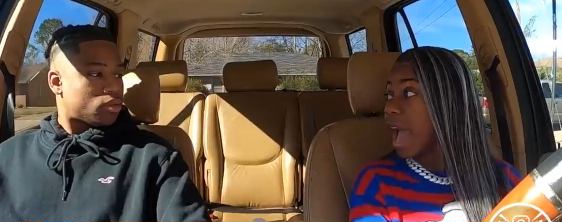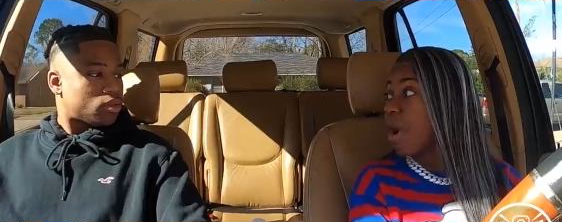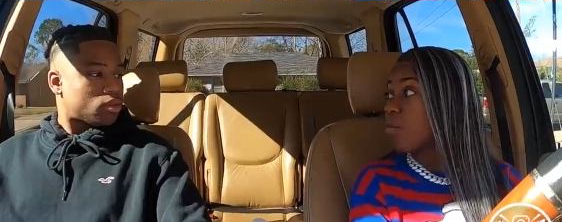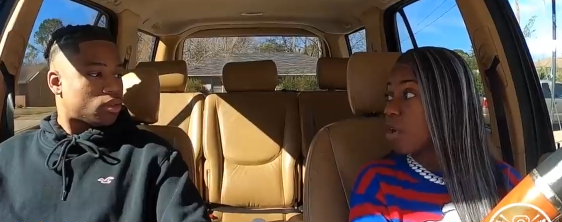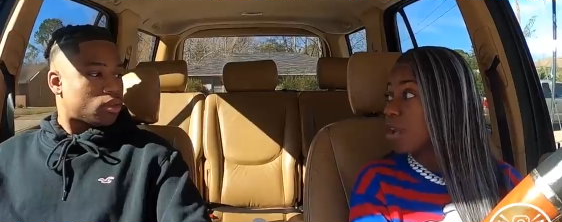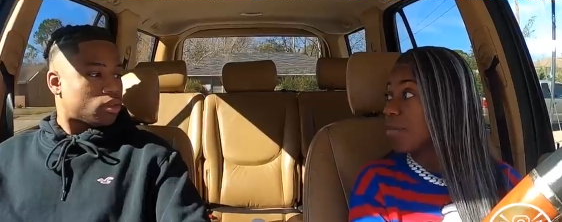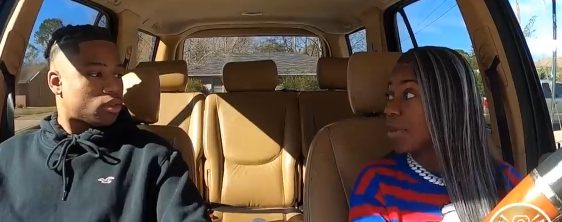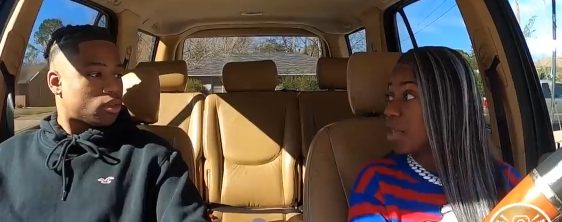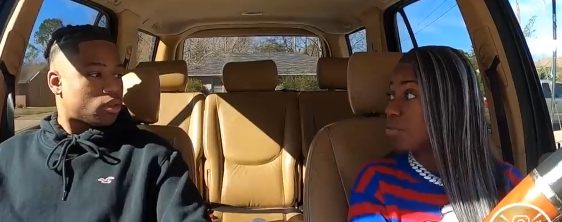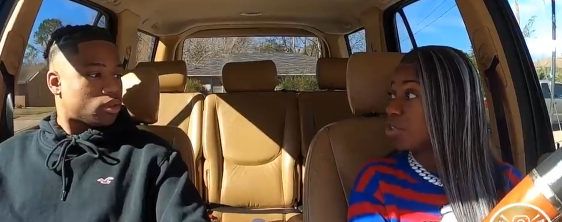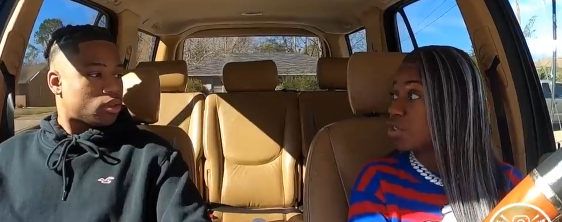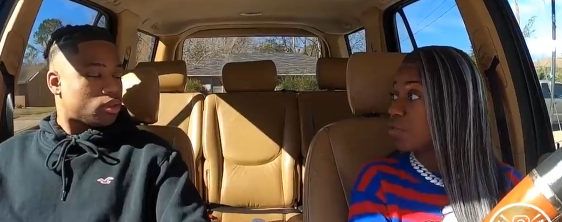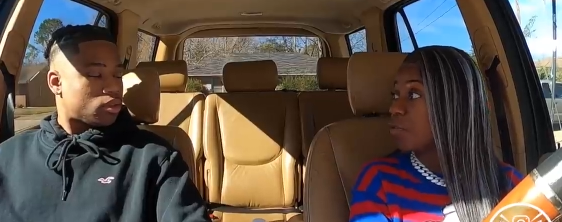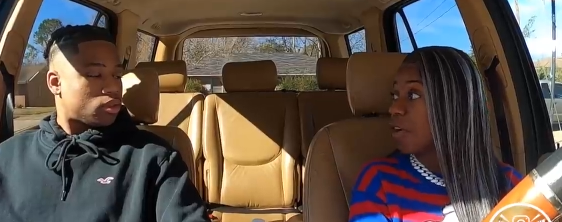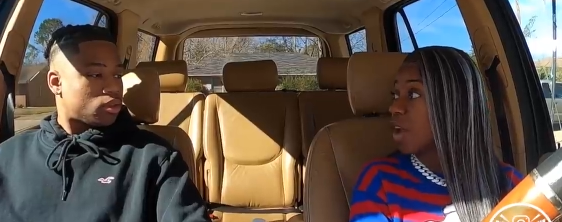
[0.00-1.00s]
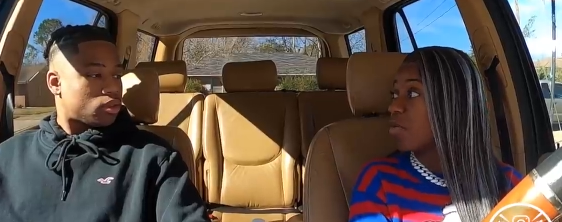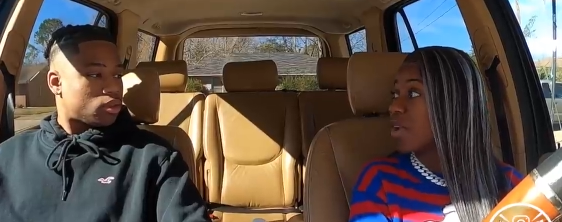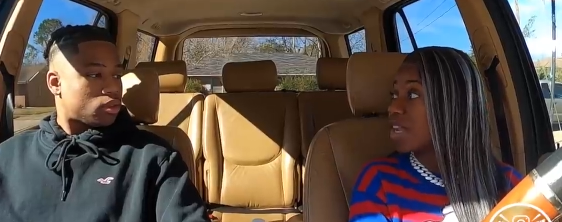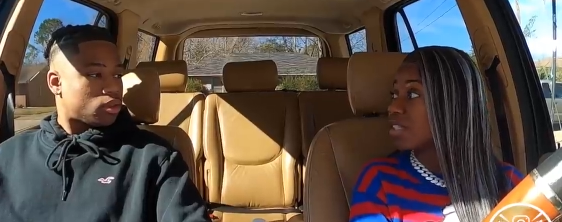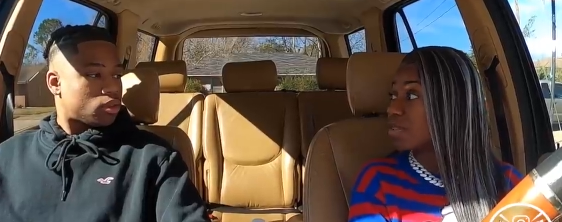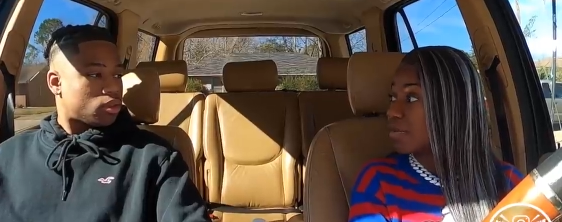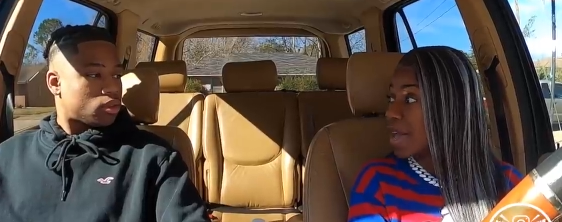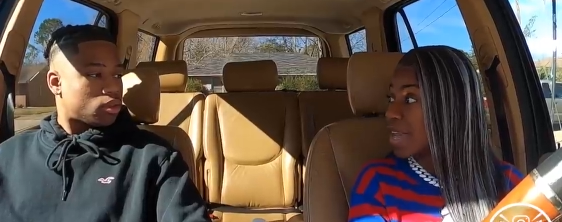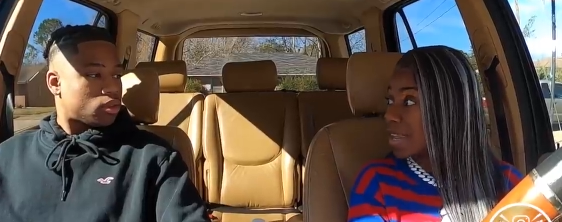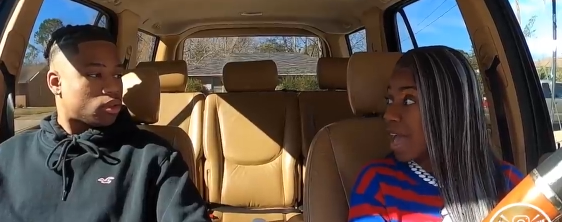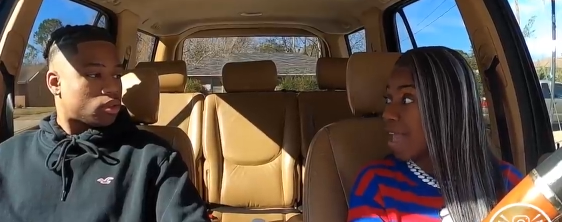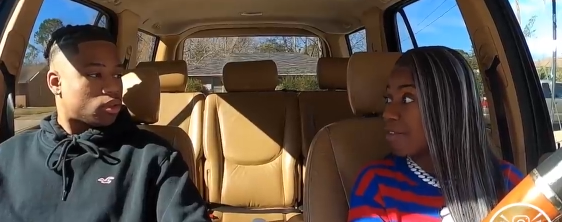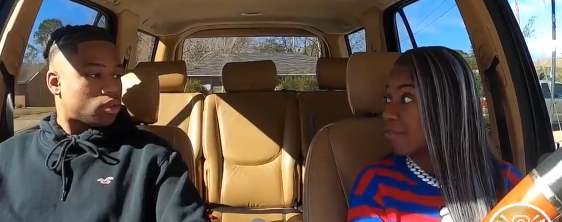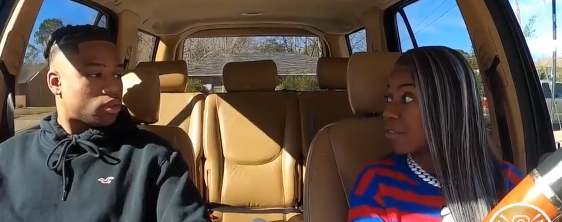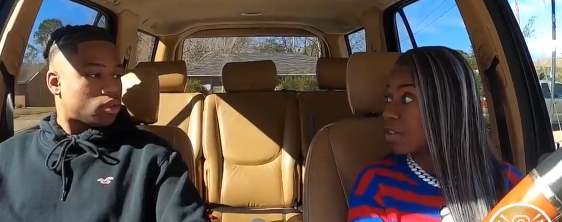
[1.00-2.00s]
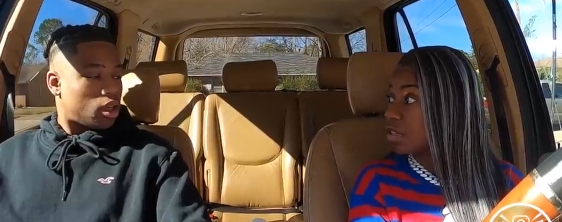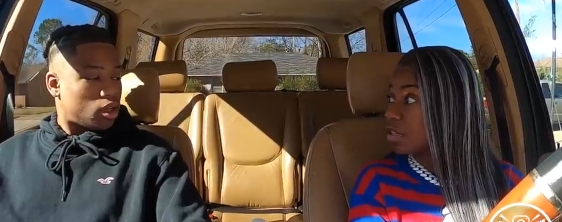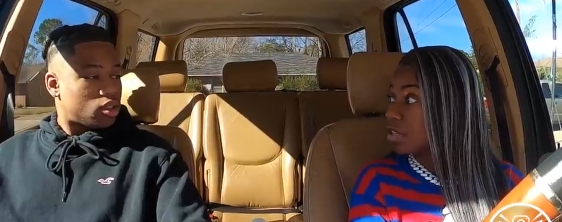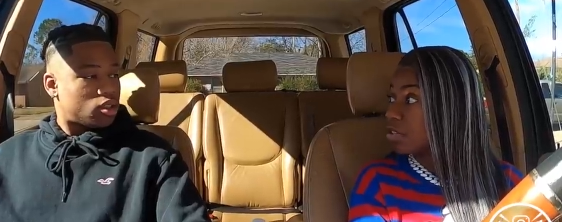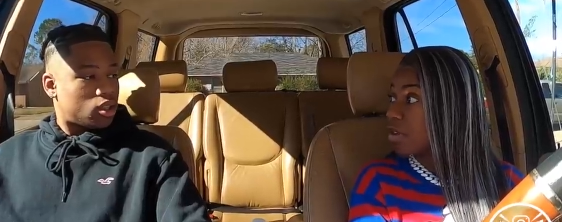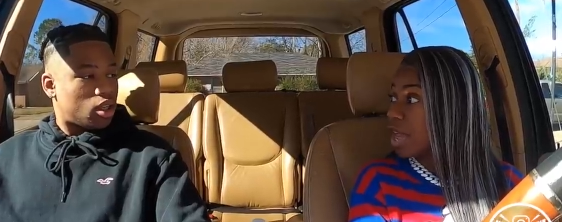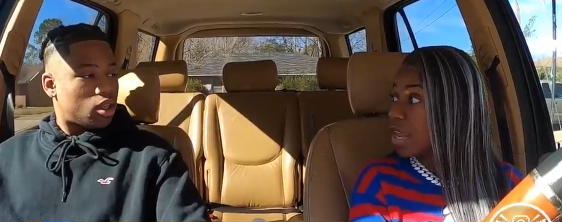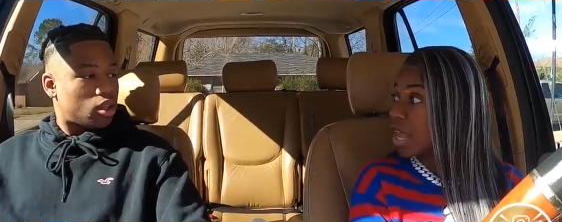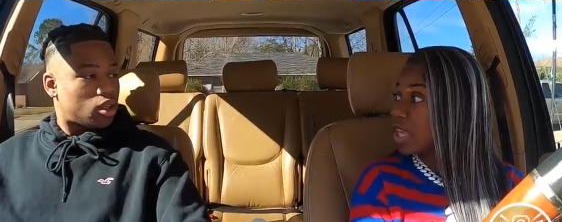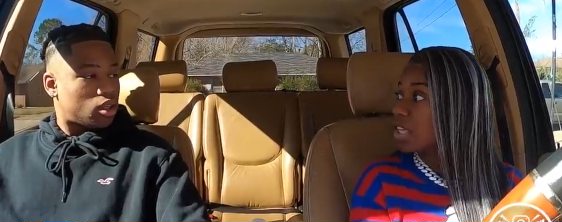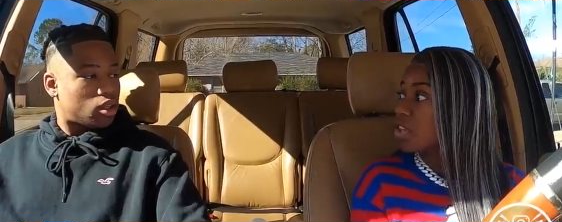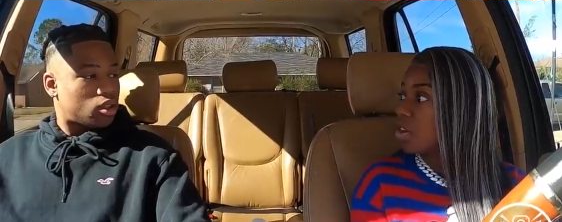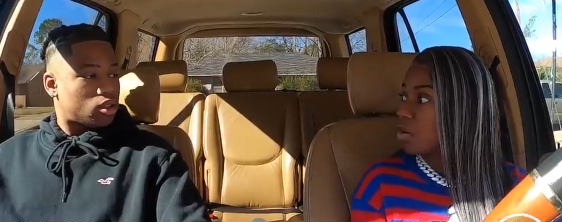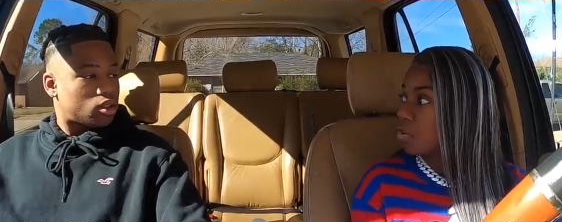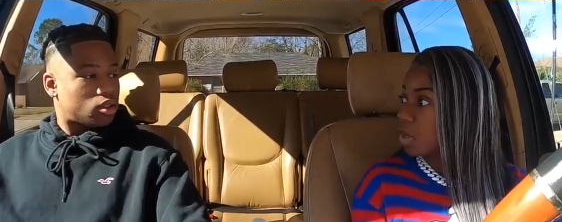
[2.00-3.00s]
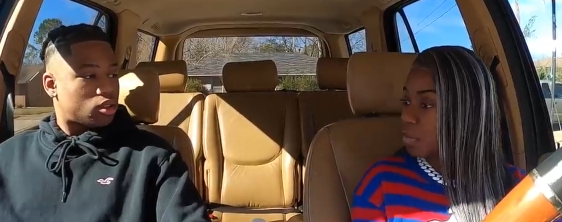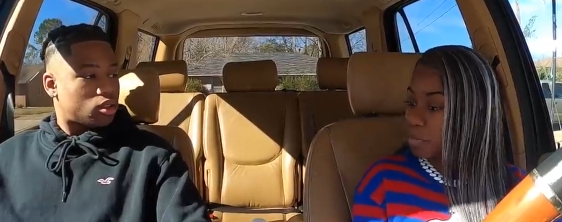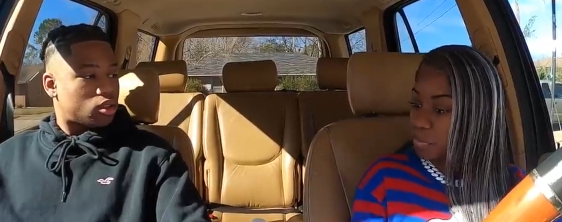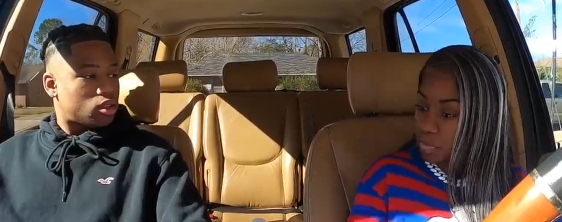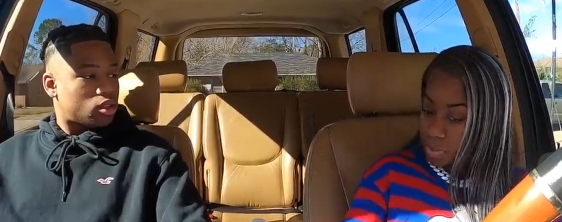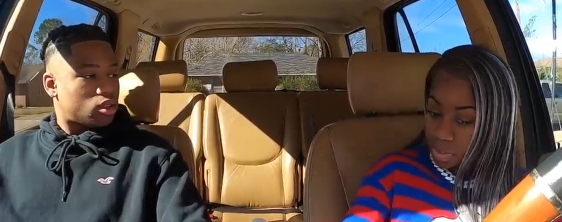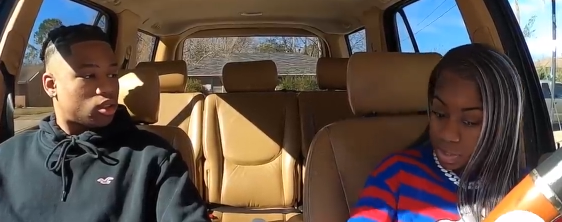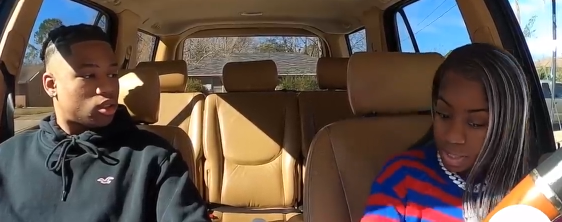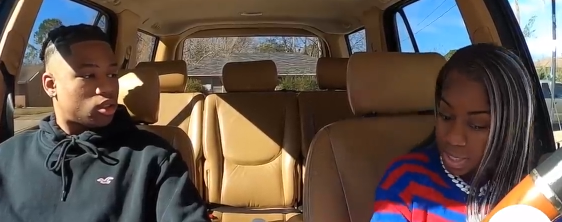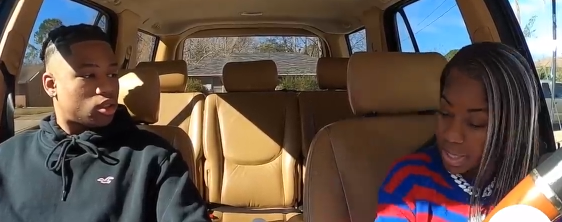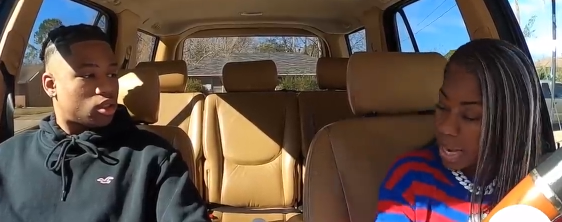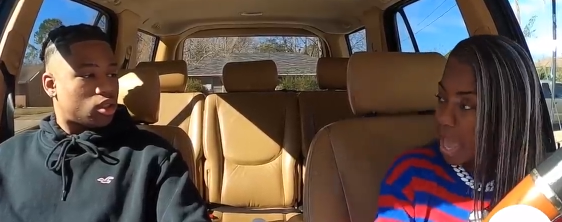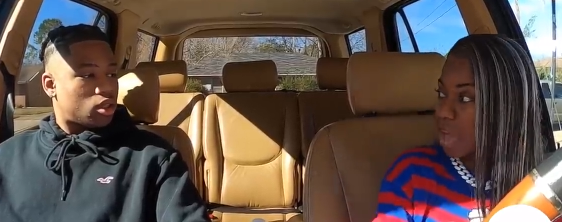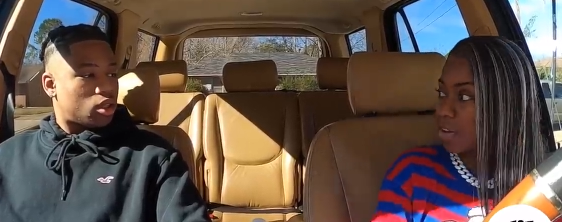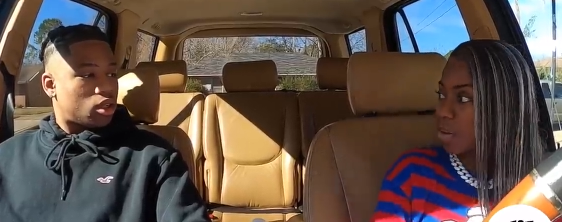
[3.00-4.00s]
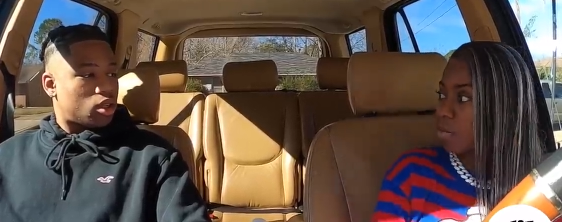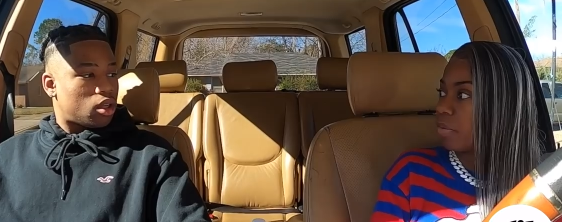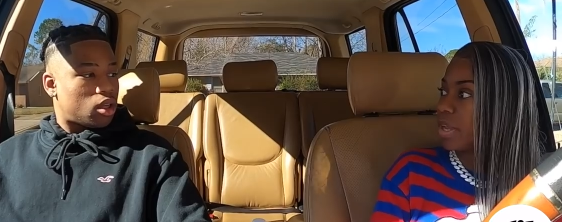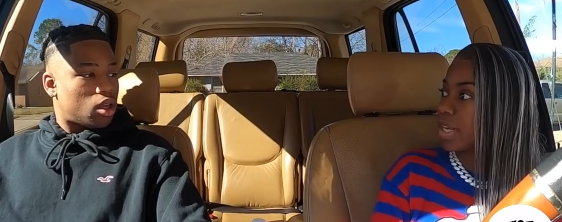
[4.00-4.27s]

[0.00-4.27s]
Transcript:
Speaker 1: I want to be with you for the rest of my life. You act like you don't want to get down on